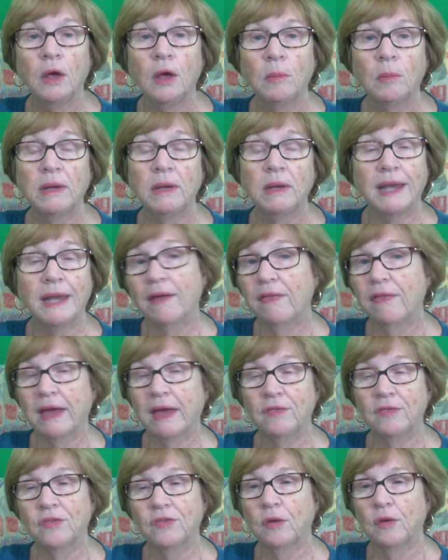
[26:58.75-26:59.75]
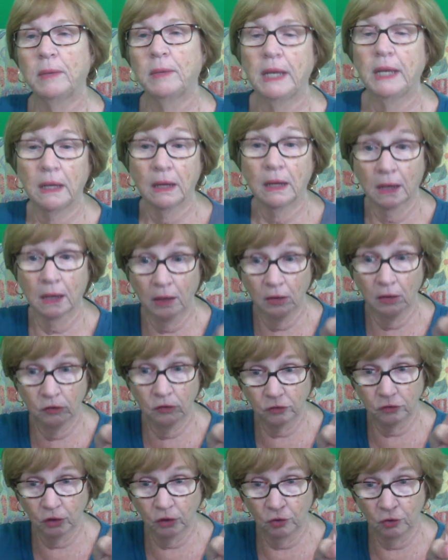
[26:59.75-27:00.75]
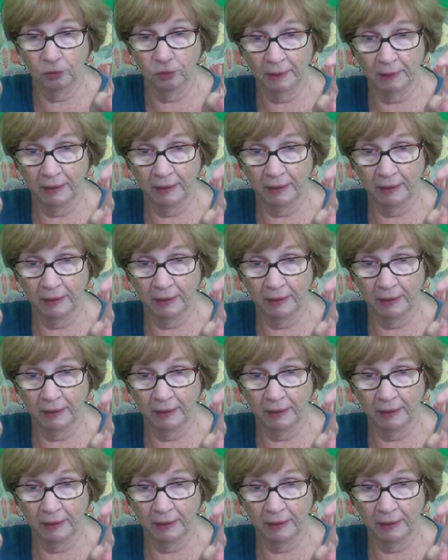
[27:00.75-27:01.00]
But now they have so many concerned